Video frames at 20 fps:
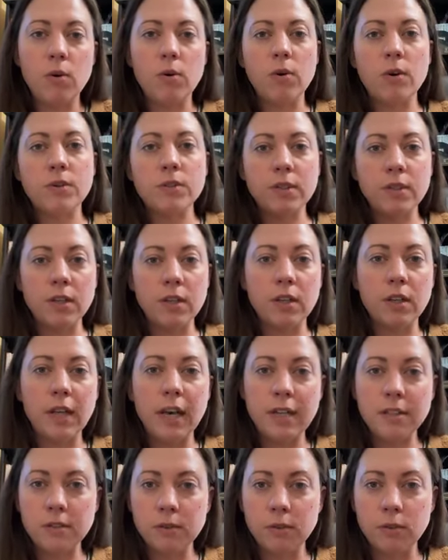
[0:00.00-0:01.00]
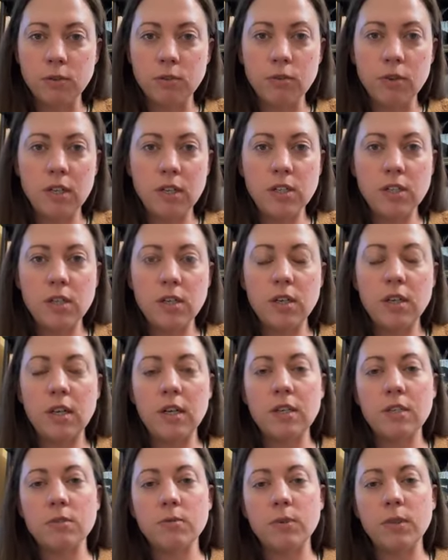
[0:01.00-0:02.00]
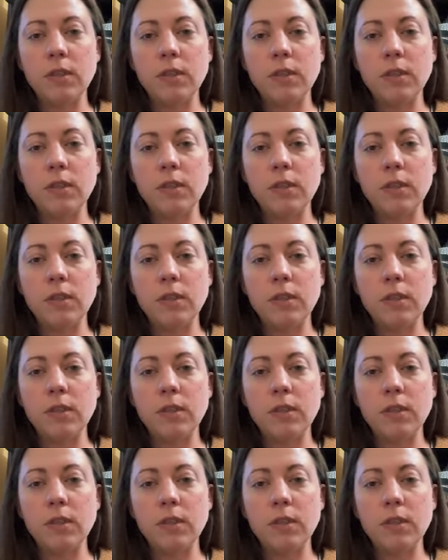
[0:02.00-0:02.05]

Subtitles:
horse in the classical tradition is